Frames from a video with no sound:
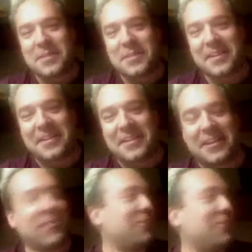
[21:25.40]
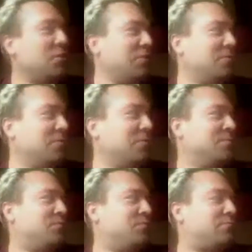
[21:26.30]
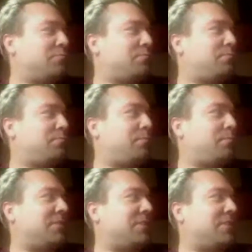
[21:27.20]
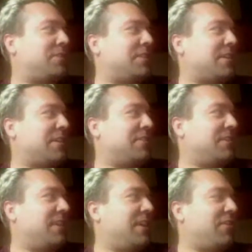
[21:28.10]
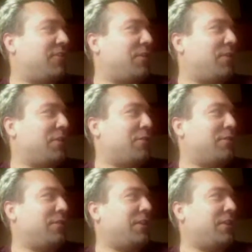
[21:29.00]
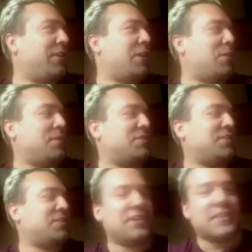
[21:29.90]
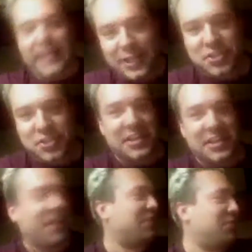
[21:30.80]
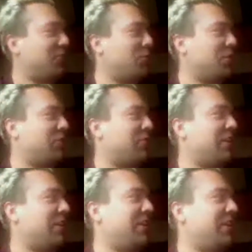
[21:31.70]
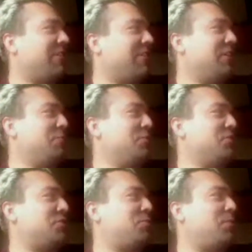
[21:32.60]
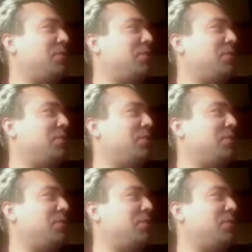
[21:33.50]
they'd be like hearing about a 10-second delay or something over there, and I'd be sitting in the kitchen and doing it right here, and it would just